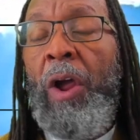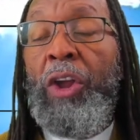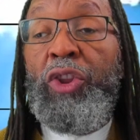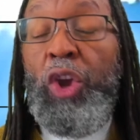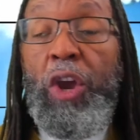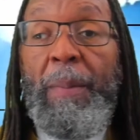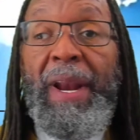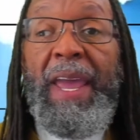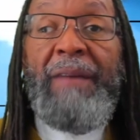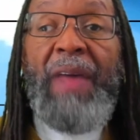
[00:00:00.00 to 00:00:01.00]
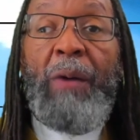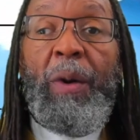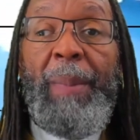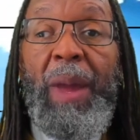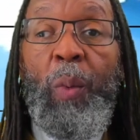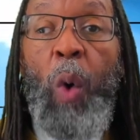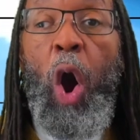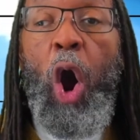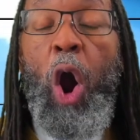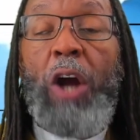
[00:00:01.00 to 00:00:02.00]
Do you believe there will be
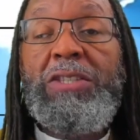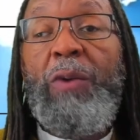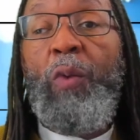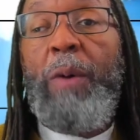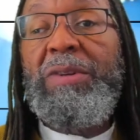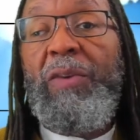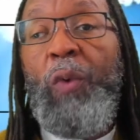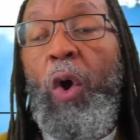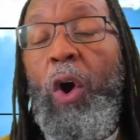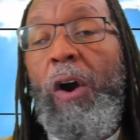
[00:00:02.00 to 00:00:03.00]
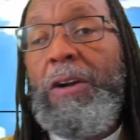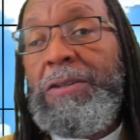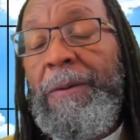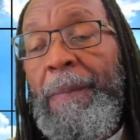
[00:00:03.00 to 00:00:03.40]
wars and rumors of wars?